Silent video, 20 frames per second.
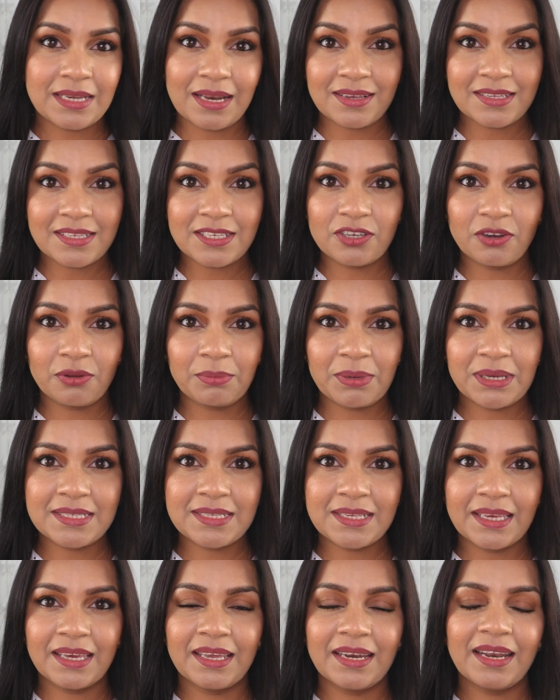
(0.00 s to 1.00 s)
lasting on my
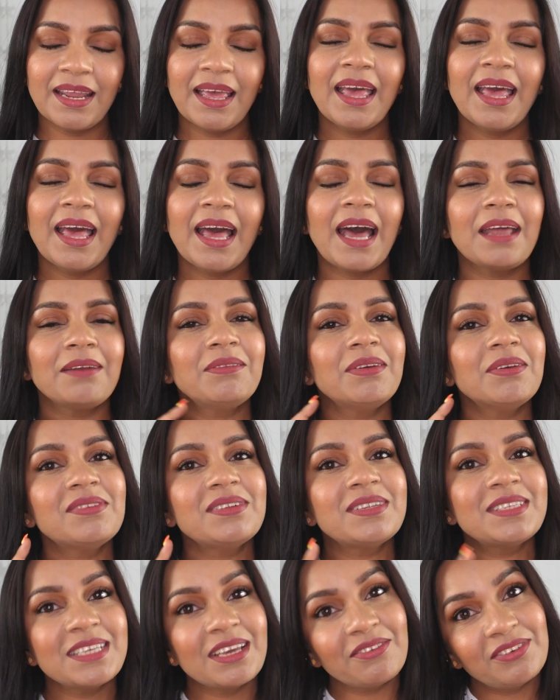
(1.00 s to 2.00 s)
skin, and we
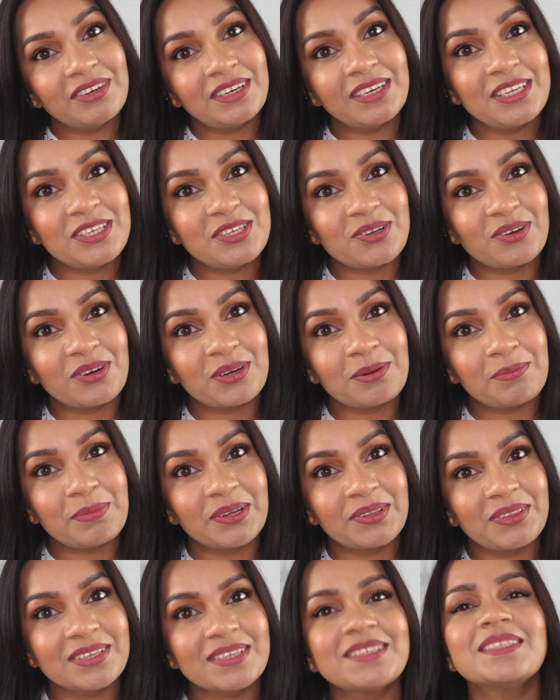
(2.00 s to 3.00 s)
will definitely talk
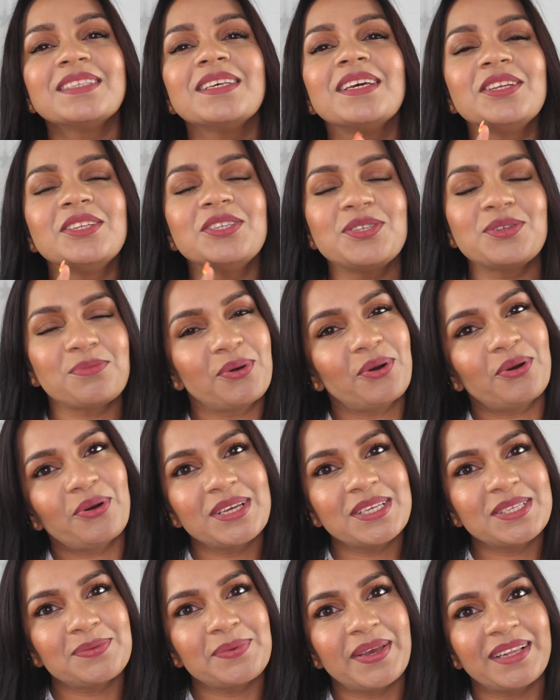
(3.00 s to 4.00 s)
about this tomorrow
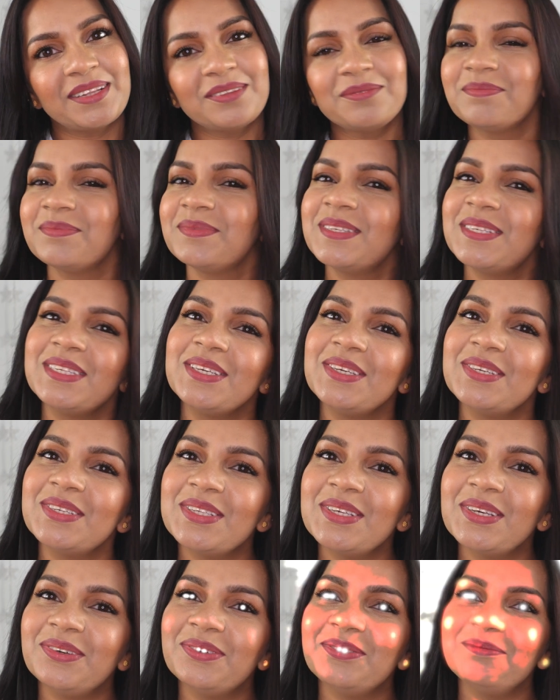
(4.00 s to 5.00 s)
as well. See you
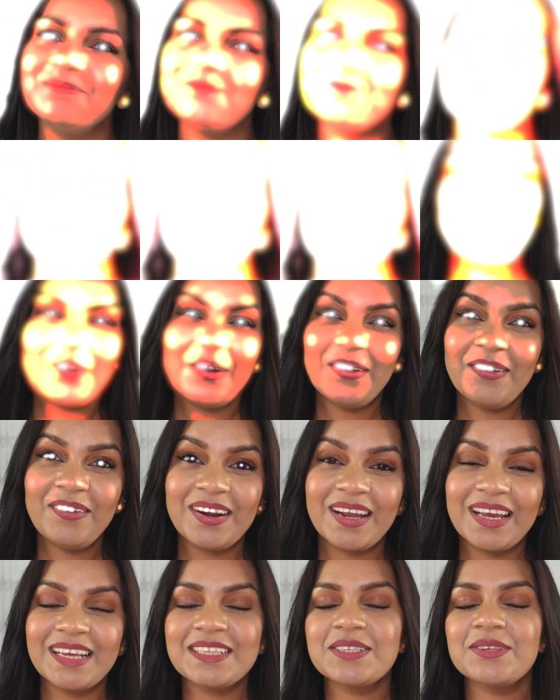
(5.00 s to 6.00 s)
soon.
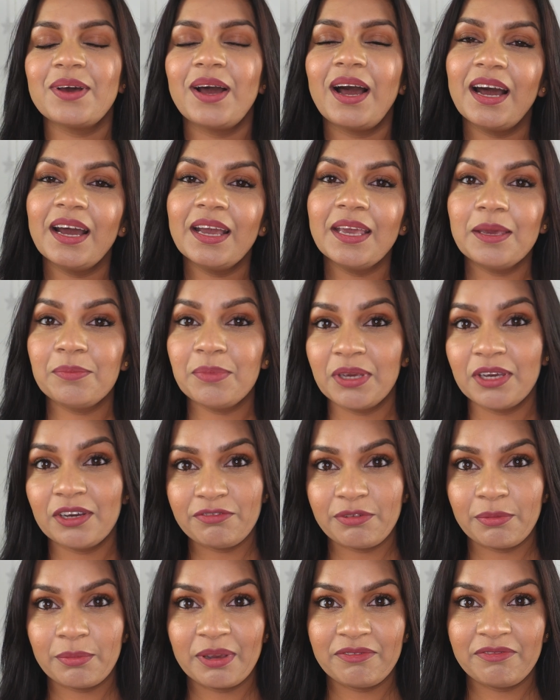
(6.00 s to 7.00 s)
Alright, so I am here
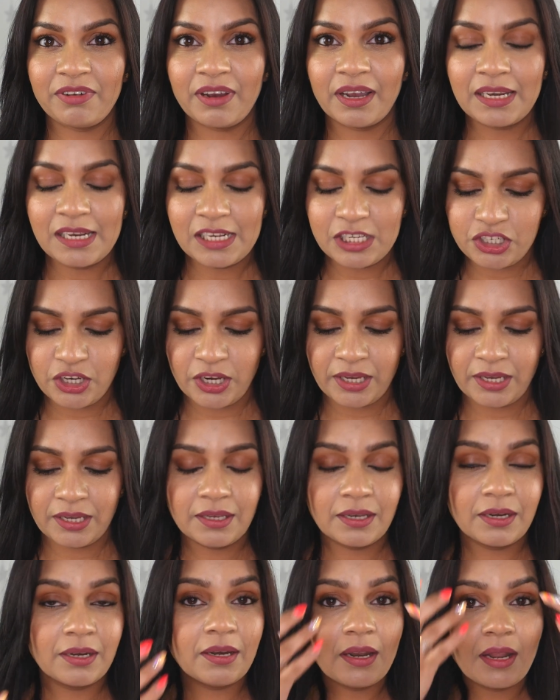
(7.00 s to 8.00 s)
for my final
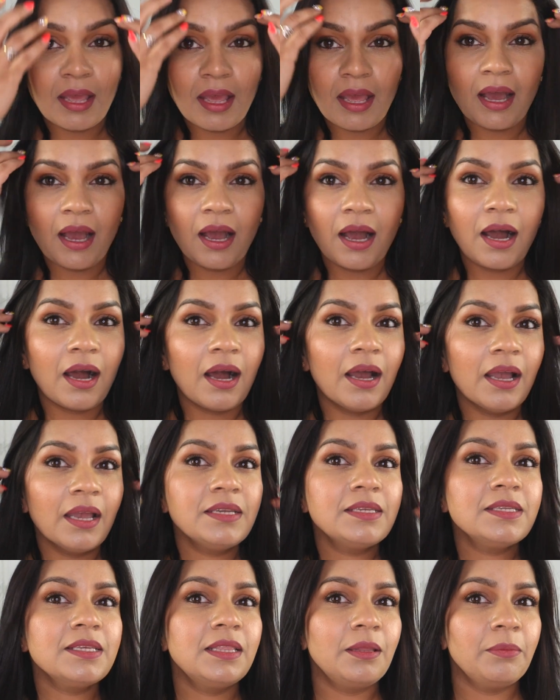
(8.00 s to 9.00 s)
check-in. I
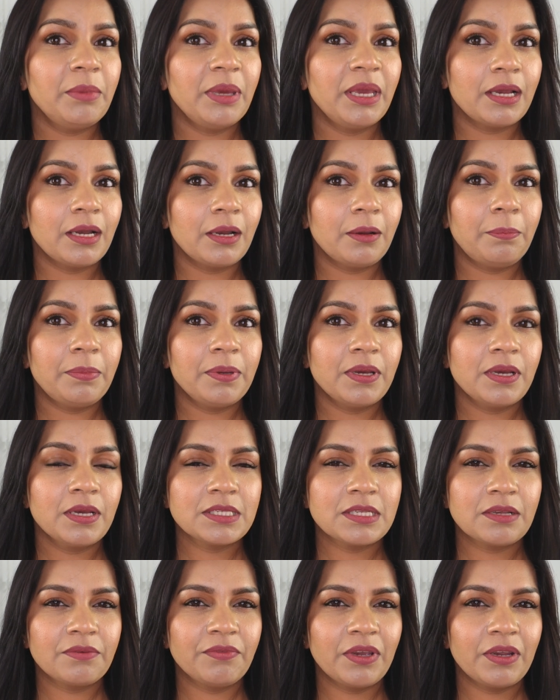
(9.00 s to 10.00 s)
did the makeup
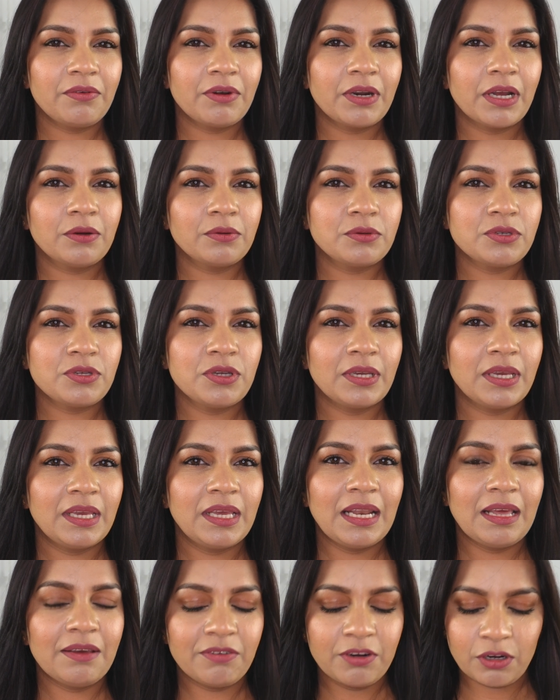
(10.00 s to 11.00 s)
somewhere around
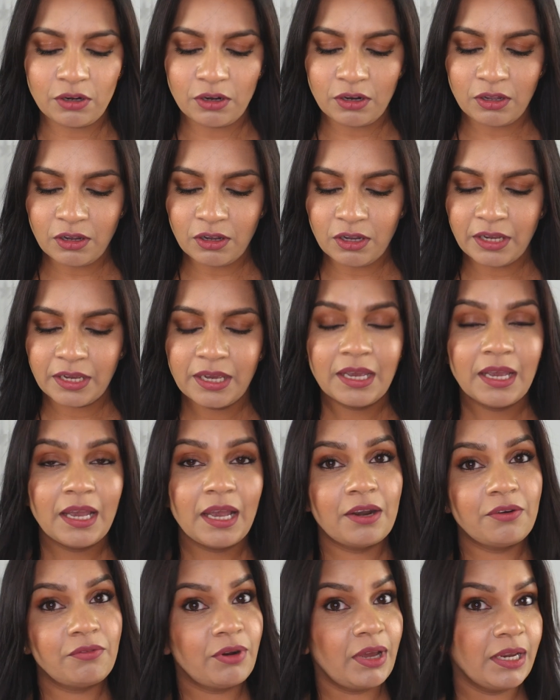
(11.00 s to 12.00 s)
11 o'clock
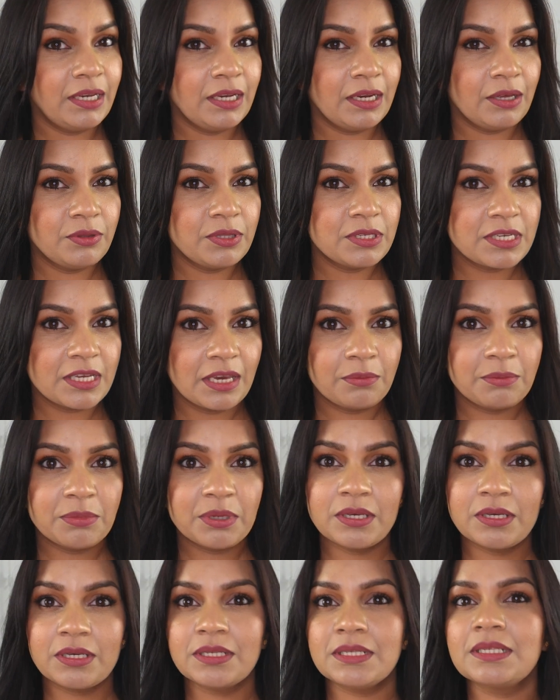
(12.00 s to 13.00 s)
and right now the time
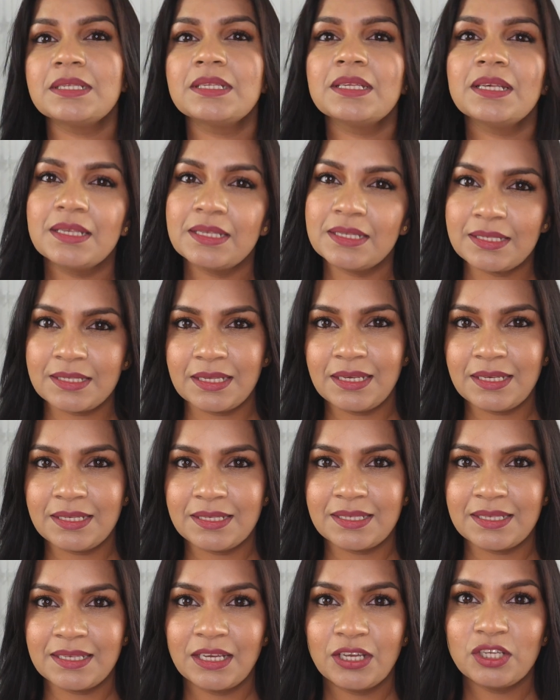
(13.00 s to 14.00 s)
is
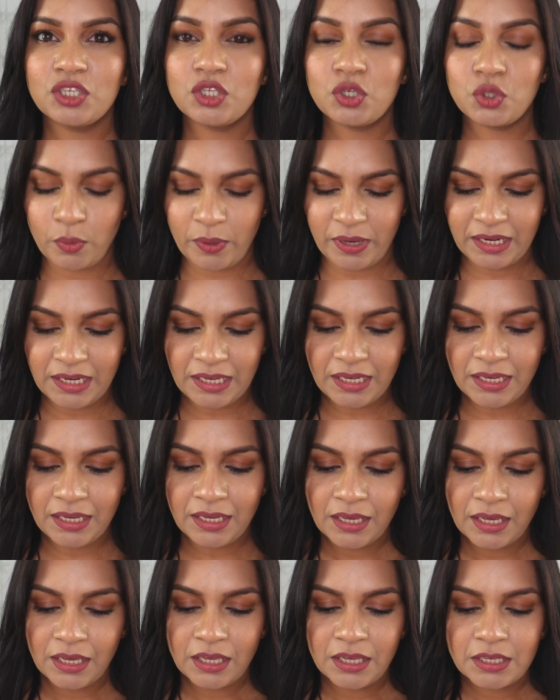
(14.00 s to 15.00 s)

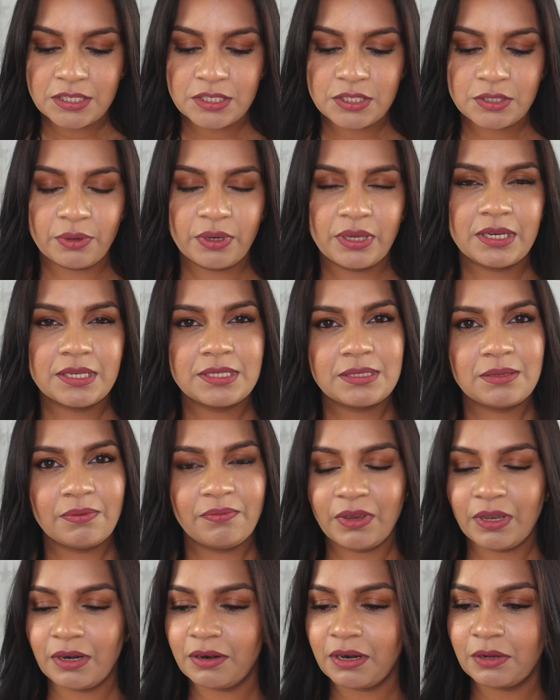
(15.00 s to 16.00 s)
6:20. So it is
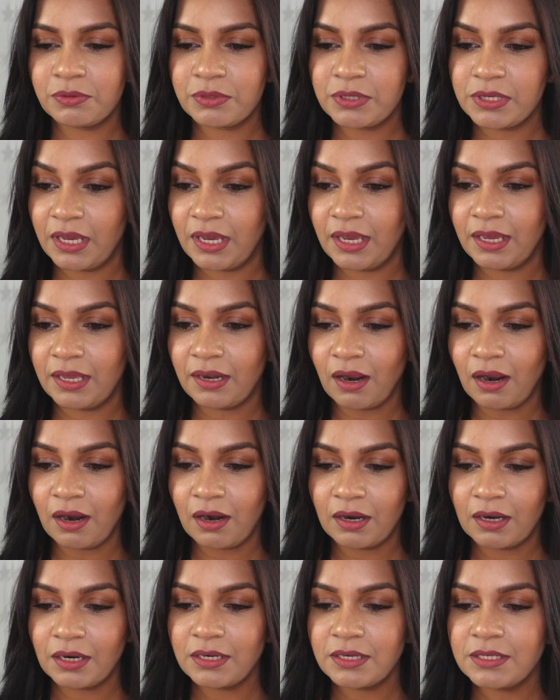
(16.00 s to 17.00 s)
somewhere around 8
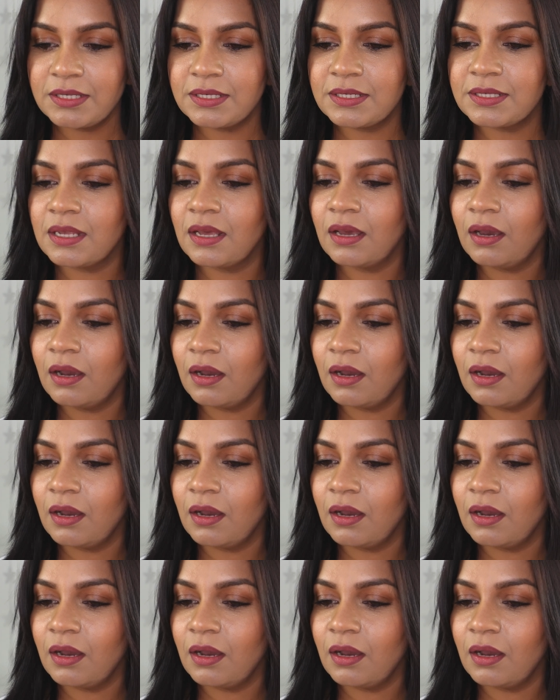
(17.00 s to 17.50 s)
hours.